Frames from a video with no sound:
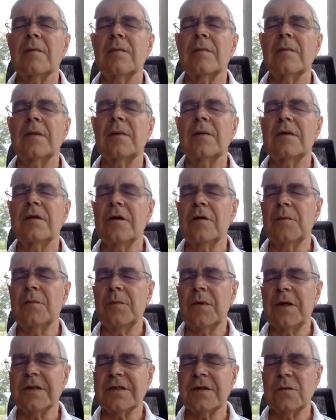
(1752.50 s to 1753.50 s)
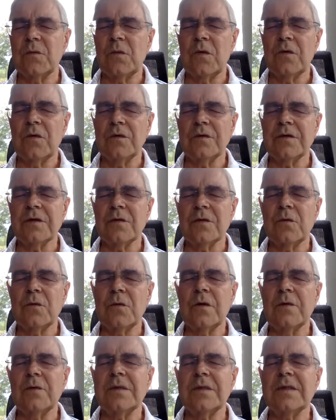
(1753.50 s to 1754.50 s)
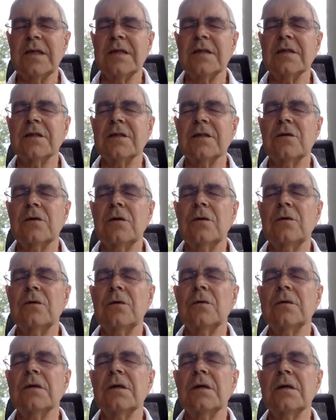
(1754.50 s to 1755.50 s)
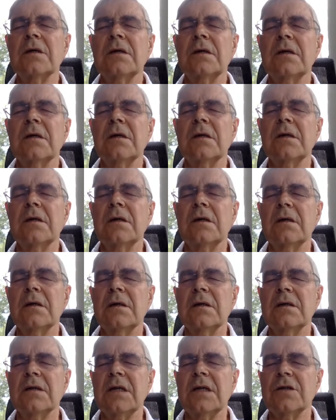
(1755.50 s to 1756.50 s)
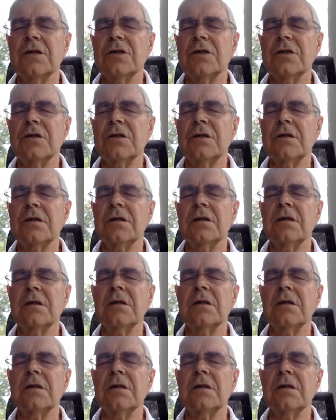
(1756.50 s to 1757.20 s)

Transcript: Maybe the unpleasant ones are where we tend to hold tension.